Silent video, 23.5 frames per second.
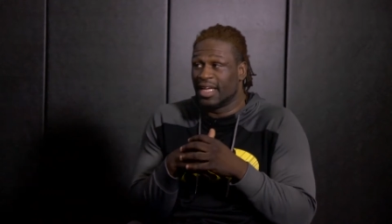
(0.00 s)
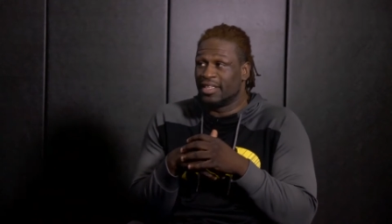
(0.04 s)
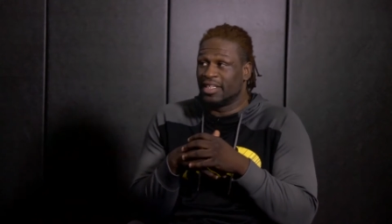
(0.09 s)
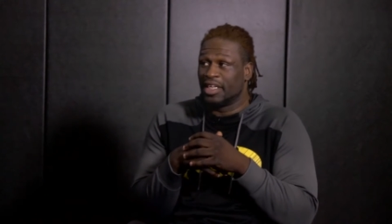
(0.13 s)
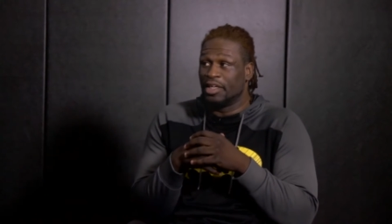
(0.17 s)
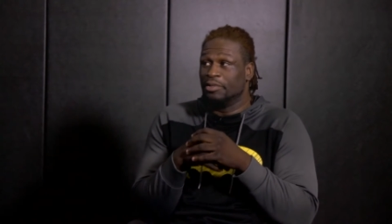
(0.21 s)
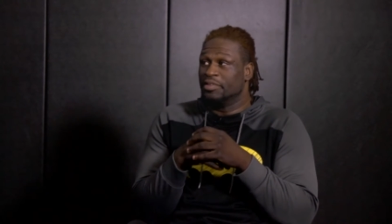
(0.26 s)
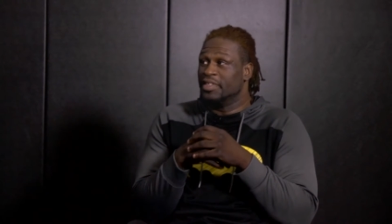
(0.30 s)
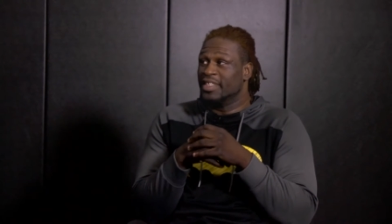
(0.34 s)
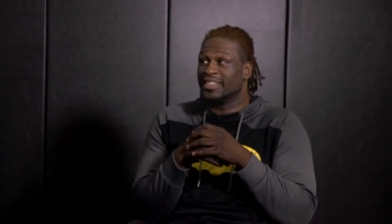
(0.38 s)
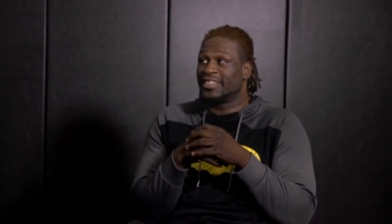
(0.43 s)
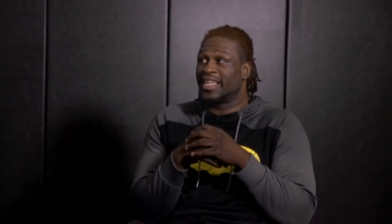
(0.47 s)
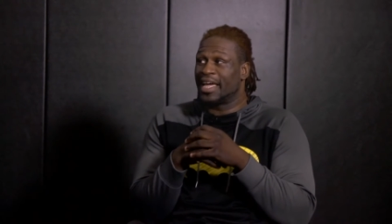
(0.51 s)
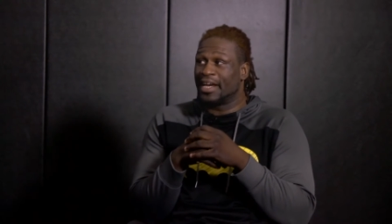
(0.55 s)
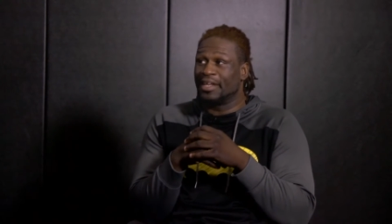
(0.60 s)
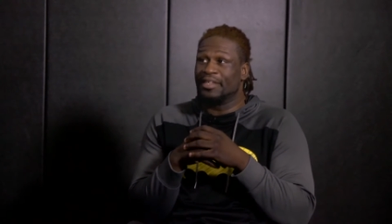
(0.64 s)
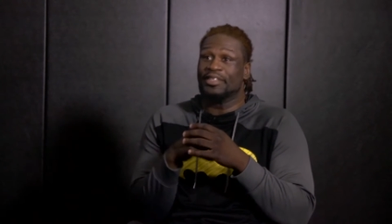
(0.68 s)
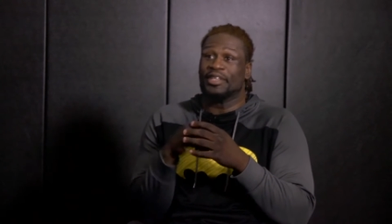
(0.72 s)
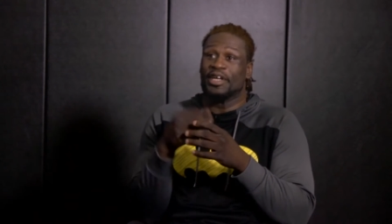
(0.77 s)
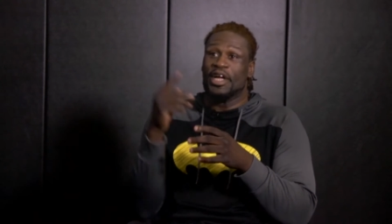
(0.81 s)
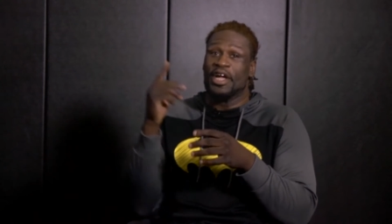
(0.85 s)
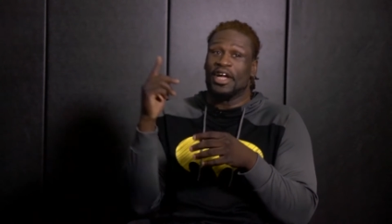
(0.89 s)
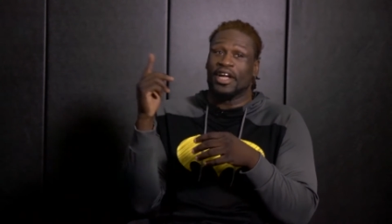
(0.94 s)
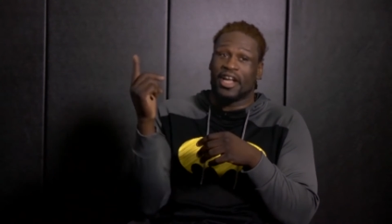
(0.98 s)
and then you just gotta
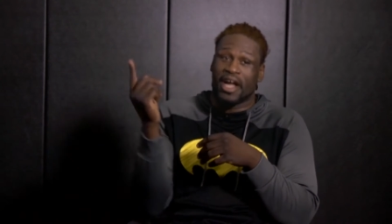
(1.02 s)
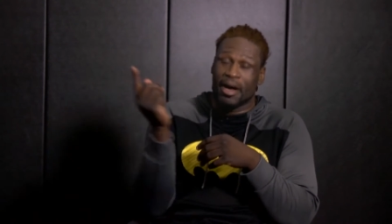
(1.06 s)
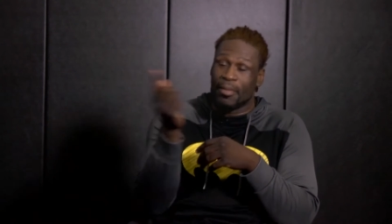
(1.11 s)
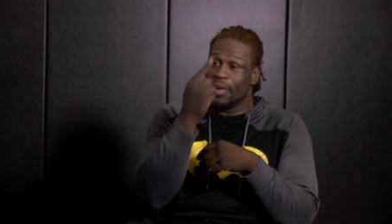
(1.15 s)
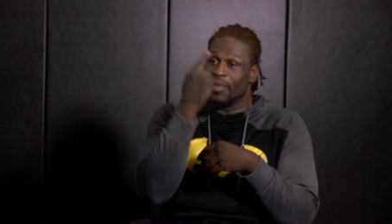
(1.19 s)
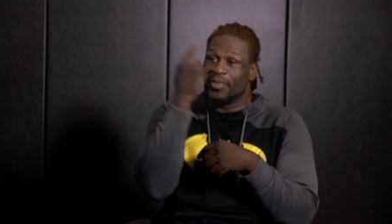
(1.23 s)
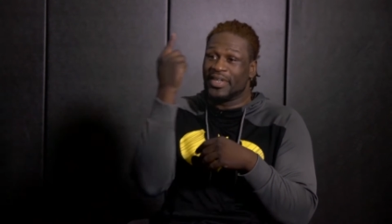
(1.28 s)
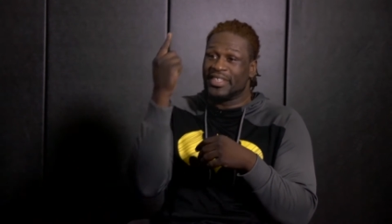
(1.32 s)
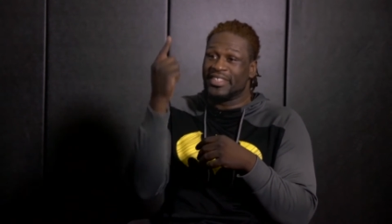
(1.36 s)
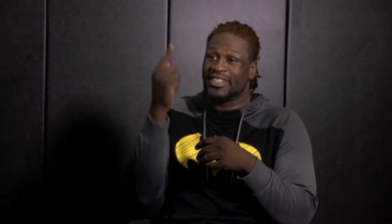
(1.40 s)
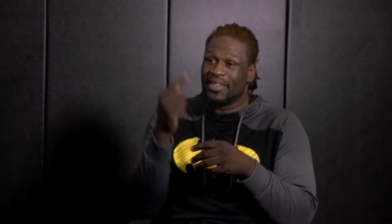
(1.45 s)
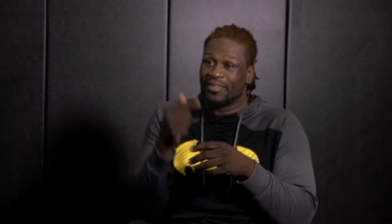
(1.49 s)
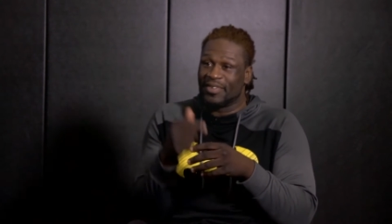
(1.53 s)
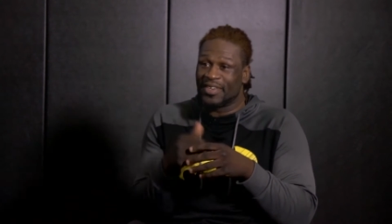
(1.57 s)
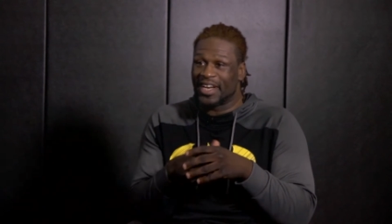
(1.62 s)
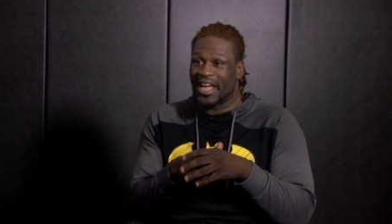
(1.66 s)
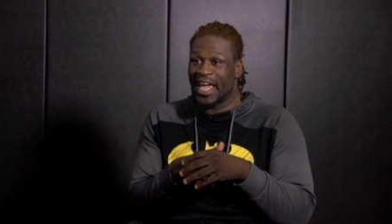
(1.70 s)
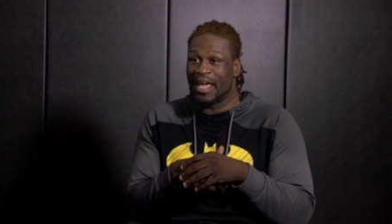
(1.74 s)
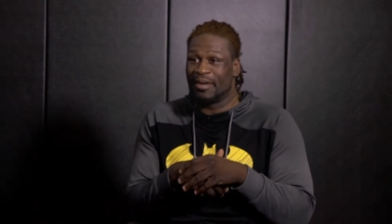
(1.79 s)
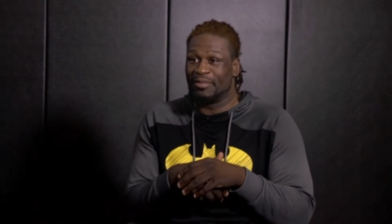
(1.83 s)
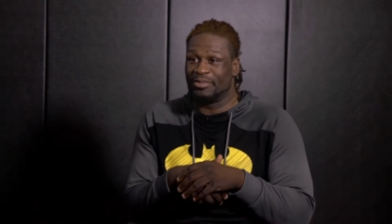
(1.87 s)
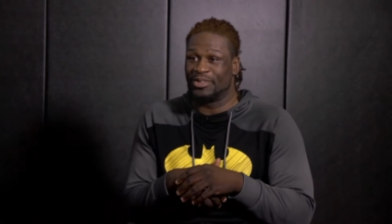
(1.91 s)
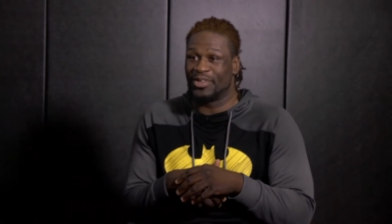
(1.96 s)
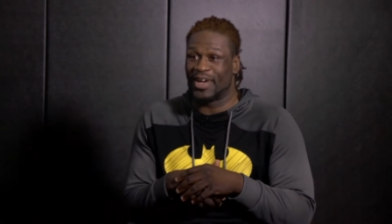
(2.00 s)
come up with a different
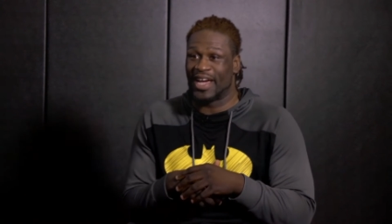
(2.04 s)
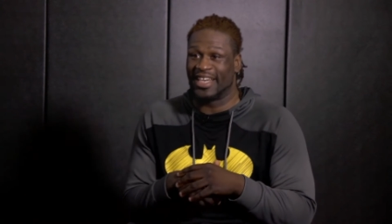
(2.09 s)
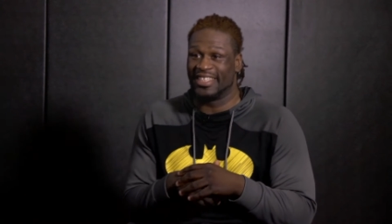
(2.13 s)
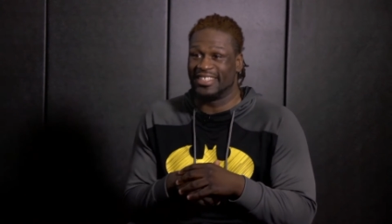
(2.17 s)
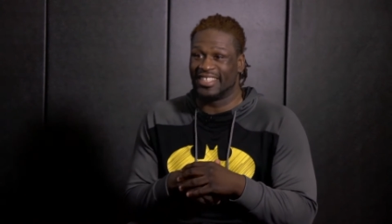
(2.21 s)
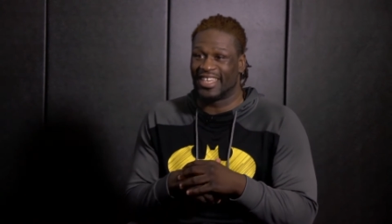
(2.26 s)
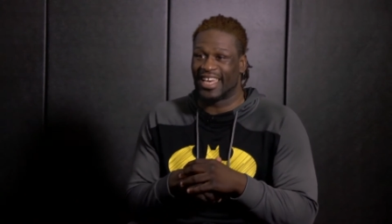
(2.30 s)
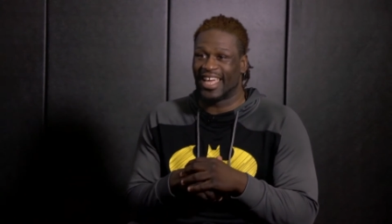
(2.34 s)
game strategy.